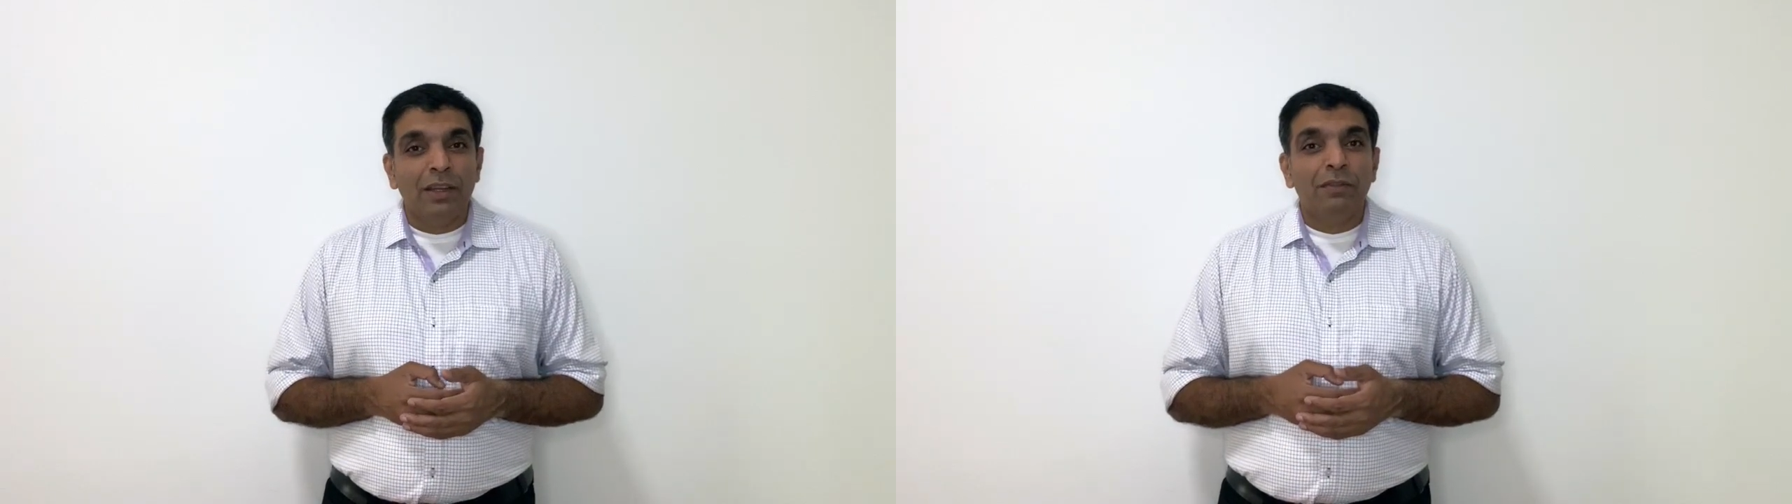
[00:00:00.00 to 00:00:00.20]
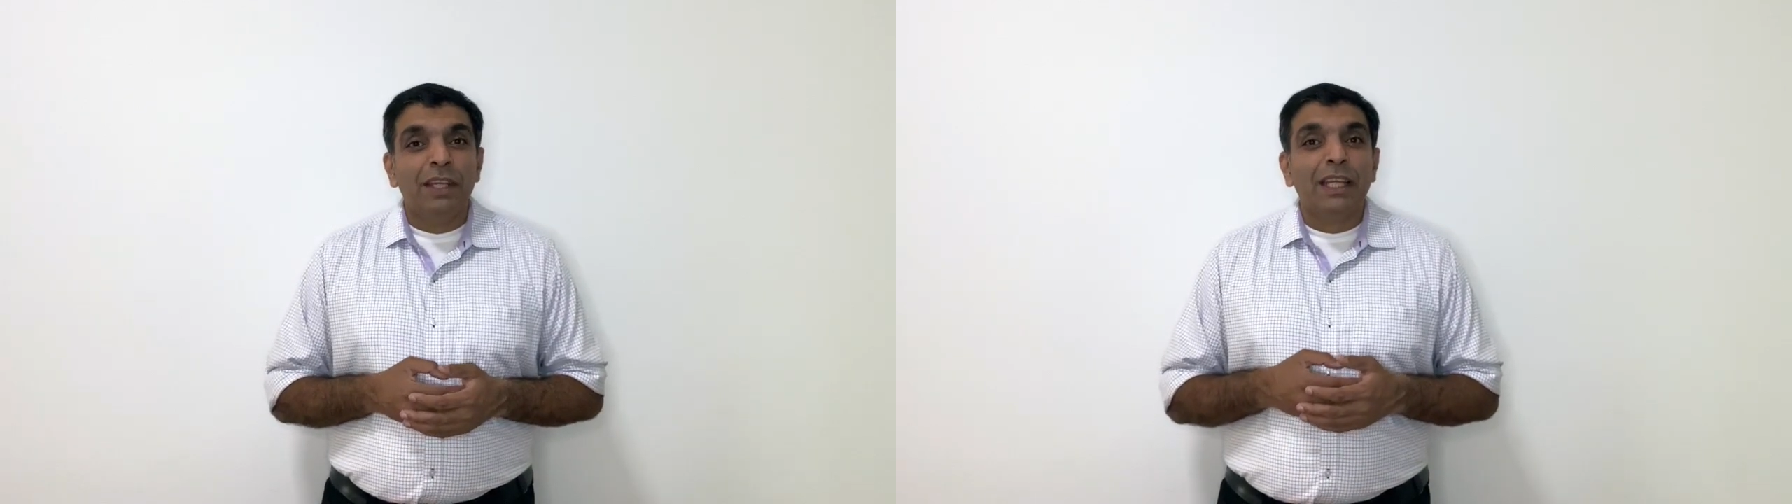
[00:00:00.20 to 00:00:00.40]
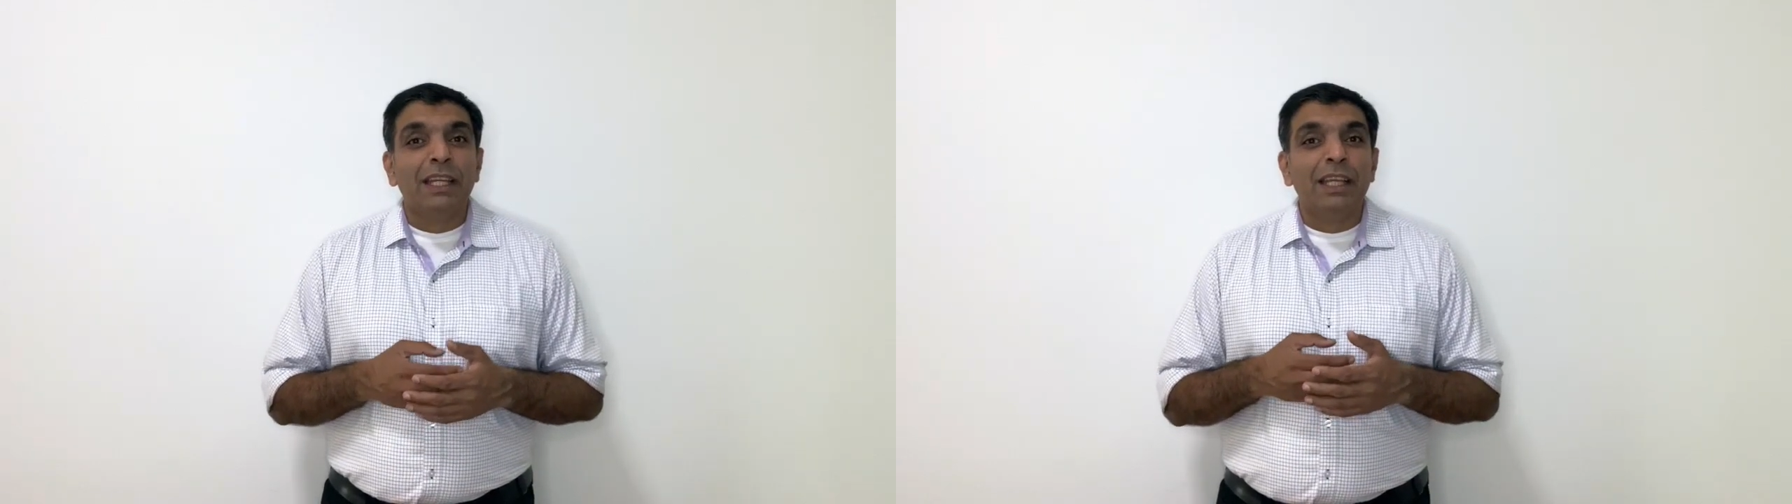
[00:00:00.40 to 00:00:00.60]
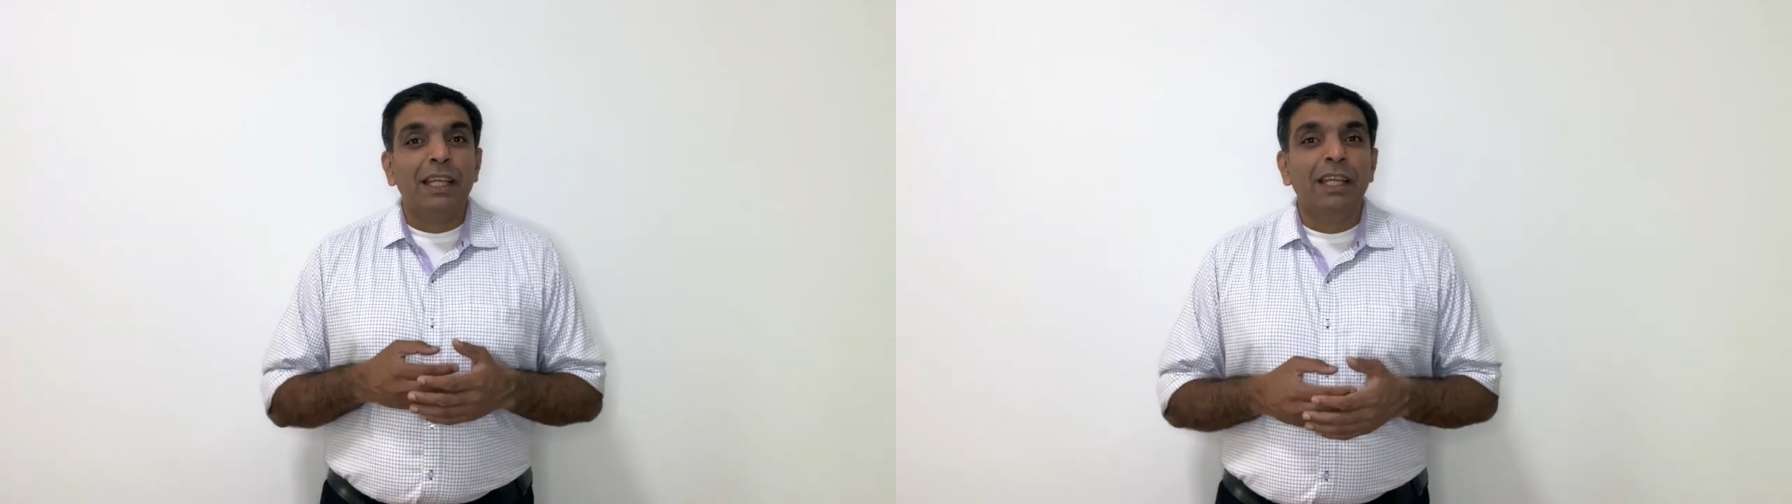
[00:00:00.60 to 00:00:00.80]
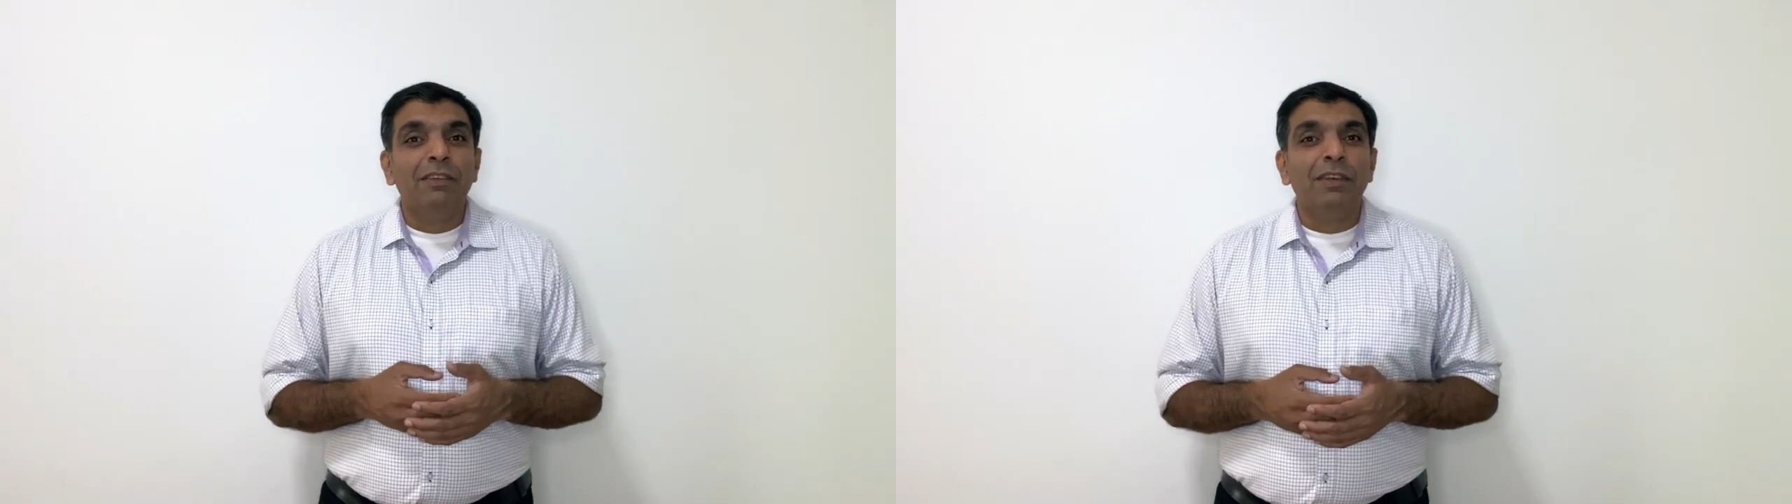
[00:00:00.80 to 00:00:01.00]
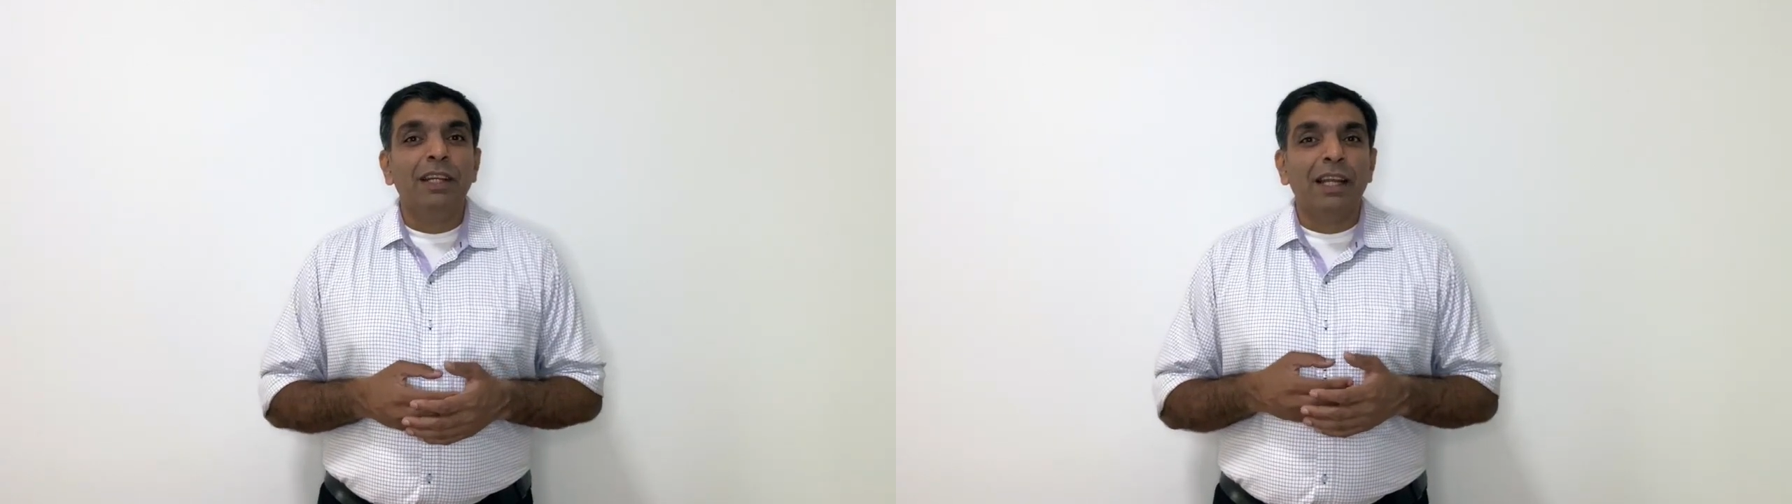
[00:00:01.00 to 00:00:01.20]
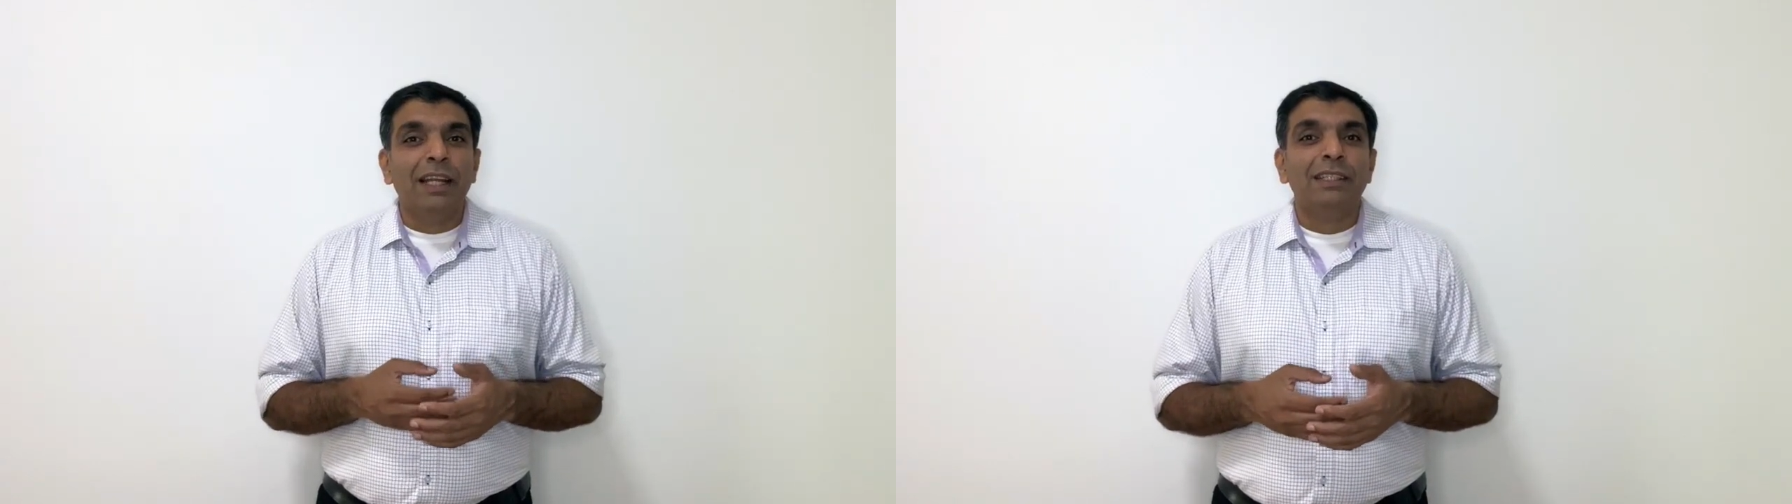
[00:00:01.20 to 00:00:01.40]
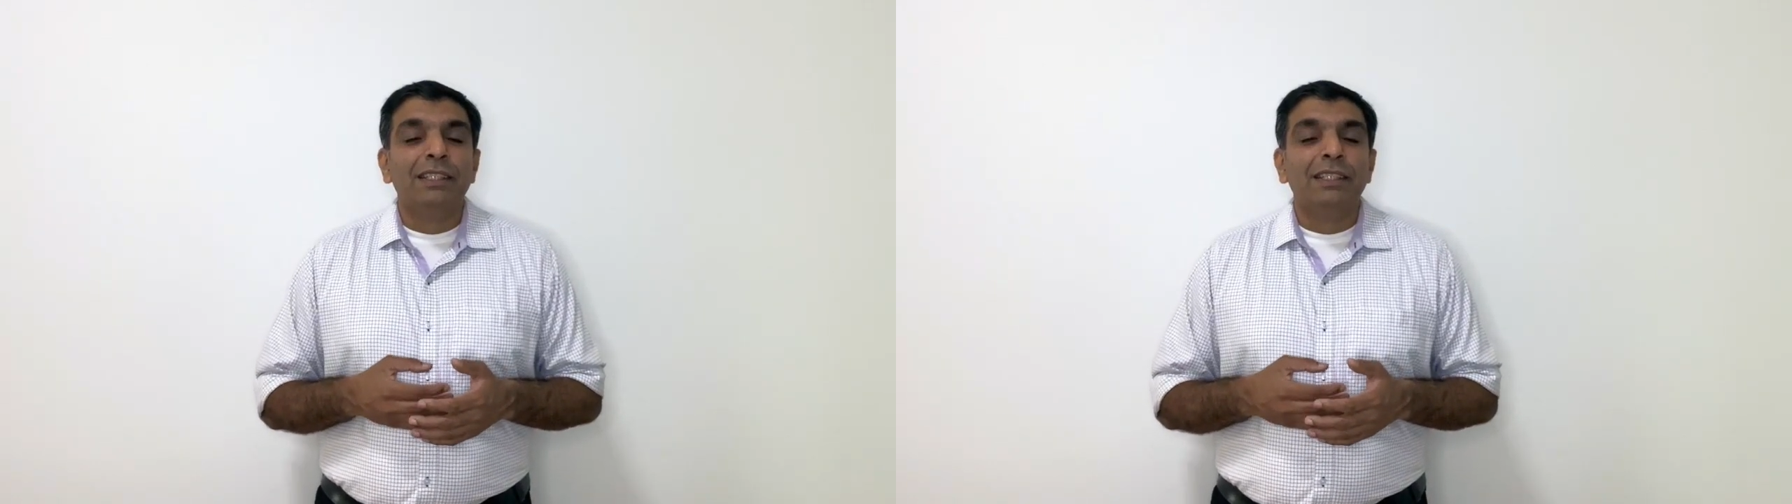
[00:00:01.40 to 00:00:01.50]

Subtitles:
we can even let